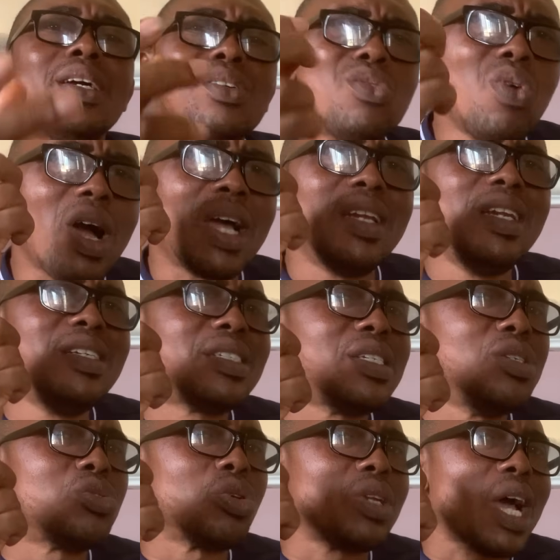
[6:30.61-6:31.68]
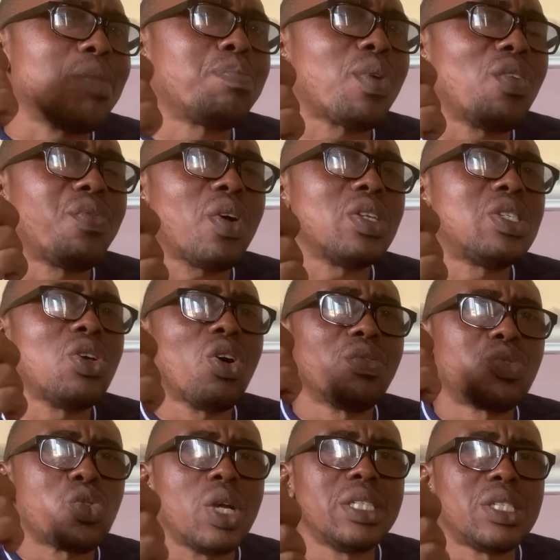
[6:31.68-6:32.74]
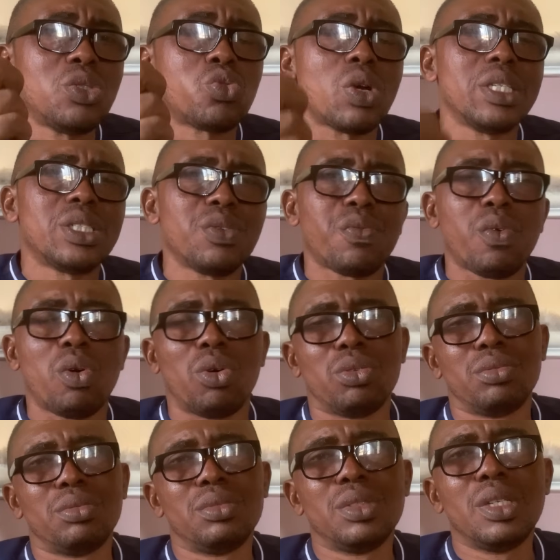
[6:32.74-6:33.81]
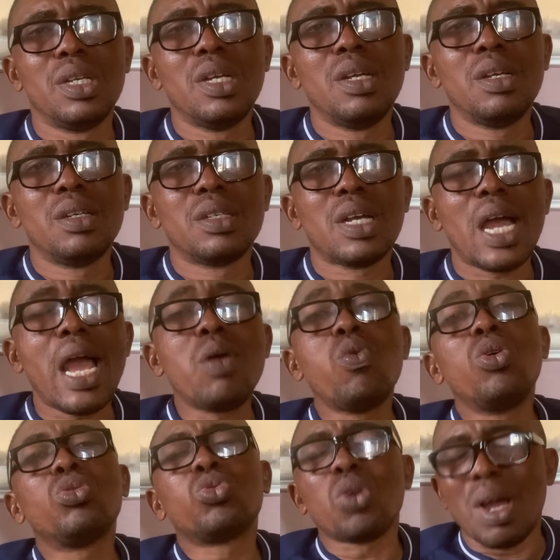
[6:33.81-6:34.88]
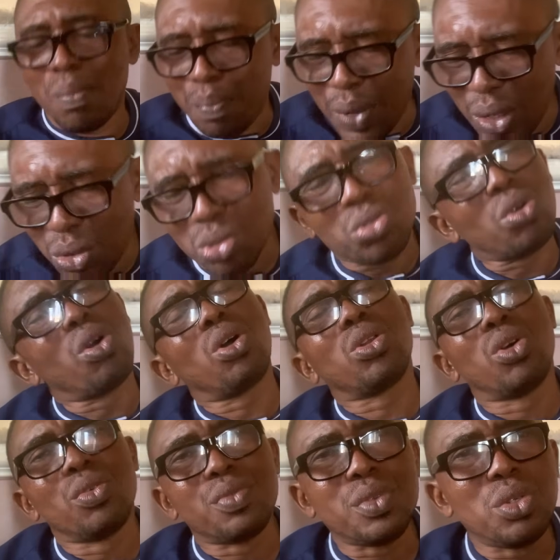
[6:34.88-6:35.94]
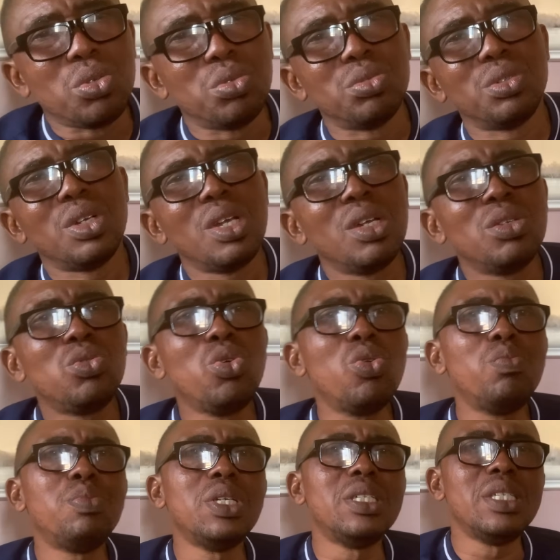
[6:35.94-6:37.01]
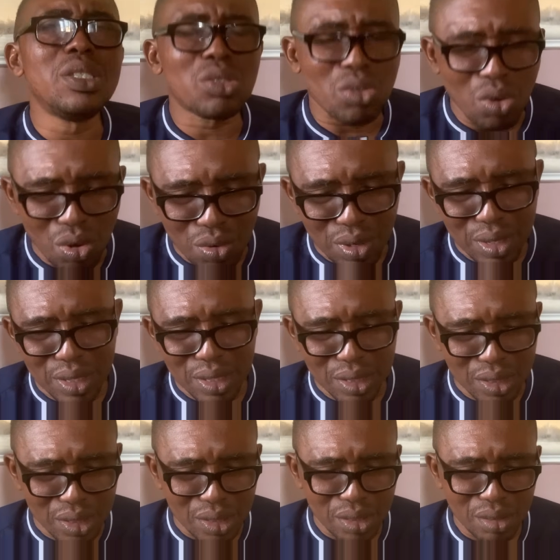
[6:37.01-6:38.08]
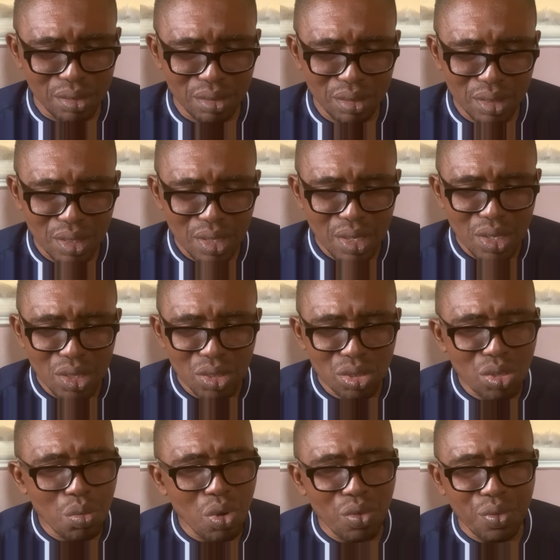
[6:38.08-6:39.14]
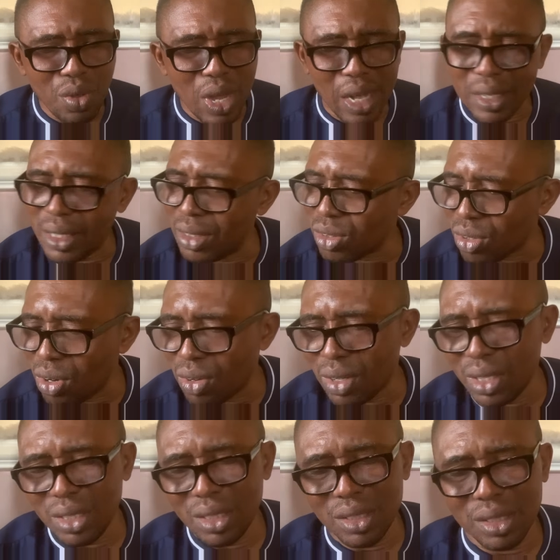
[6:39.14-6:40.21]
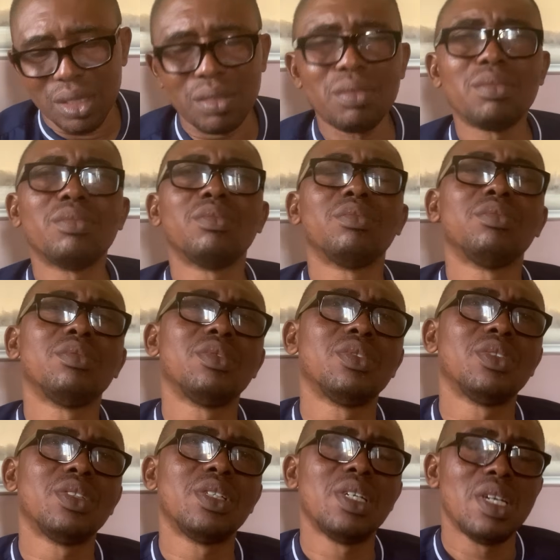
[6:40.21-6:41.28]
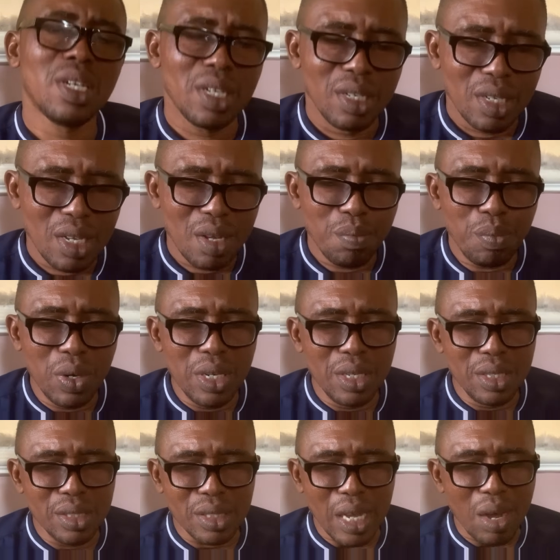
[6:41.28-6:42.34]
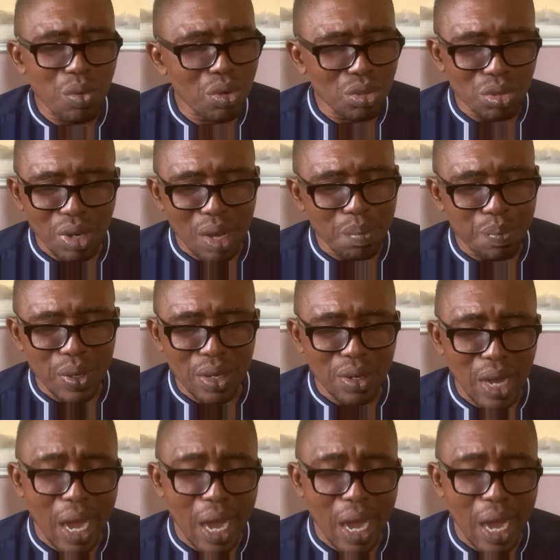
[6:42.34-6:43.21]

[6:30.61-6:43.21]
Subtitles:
Go and listen to that prophecy of 2024. I want to appeal to all of you. Don't be discouraged. Some of you are discouraged. Please, I want to appeal.